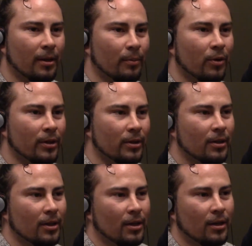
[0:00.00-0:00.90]
At that point,
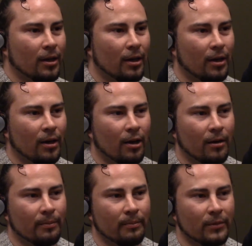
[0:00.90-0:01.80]

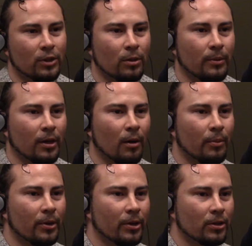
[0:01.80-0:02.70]
it took me a
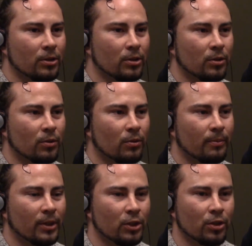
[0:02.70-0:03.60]
couple of years to
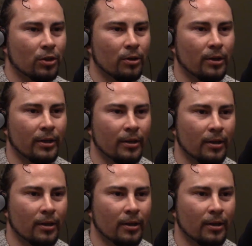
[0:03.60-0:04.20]
mature and